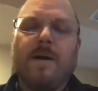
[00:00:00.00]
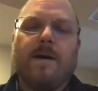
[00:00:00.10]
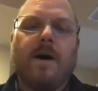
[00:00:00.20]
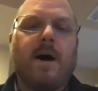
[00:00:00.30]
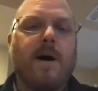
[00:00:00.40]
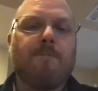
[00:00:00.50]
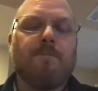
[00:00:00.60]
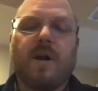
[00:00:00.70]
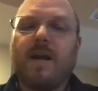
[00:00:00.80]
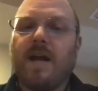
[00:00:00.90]

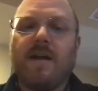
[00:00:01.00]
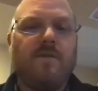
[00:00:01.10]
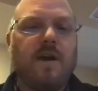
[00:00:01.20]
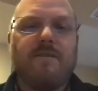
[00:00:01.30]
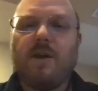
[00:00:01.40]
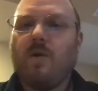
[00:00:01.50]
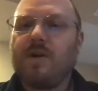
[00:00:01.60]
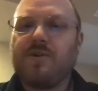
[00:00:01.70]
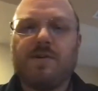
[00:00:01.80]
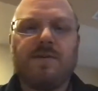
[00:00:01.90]
But again, if you have any
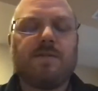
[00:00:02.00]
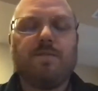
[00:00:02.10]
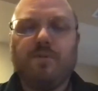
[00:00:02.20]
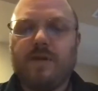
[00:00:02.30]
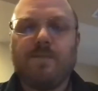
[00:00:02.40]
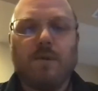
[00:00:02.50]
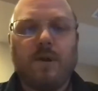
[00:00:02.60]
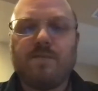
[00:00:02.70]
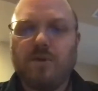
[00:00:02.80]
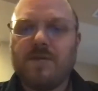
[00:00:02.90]
questions, please
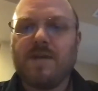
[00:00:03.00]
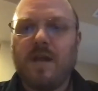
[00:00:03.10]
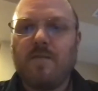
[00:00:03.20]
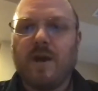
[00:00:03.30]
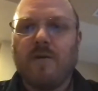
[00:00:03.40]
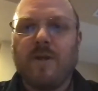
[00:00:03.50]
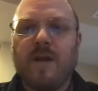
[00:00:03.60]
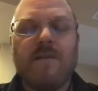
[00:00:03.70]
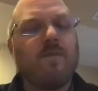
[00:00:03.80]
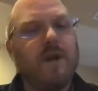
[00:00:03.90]
email
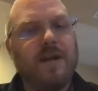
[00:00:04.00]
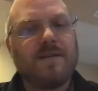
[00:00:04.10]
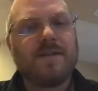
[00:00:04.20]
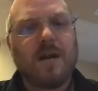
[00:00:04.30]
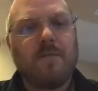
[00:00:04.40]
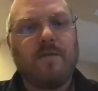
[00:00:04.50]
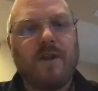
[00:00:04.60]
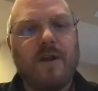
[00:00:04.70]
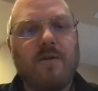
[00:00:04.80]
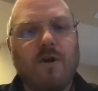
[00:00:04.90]
me. If we need to set up a
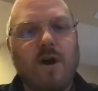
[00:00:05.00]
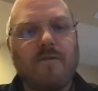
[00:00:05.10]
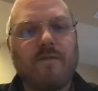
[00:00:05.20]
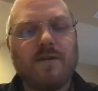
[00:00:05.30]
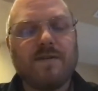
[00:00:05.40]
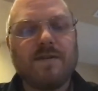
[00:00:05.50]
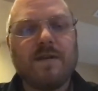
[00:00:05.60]
video conference,